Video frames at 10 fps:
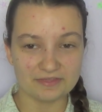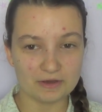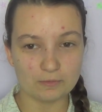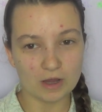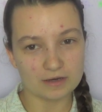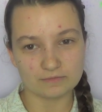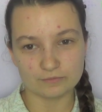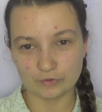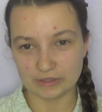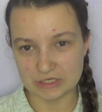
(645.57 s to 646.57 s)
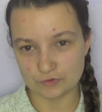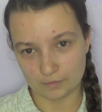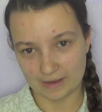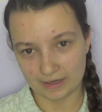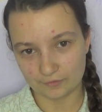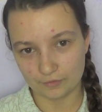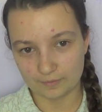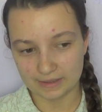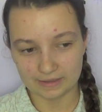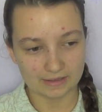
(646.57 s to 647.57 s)
that weren't really traumatic for
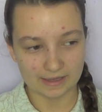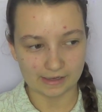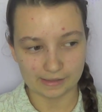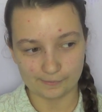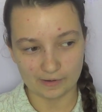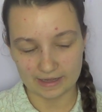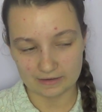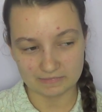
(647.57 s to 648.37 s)
me in any way.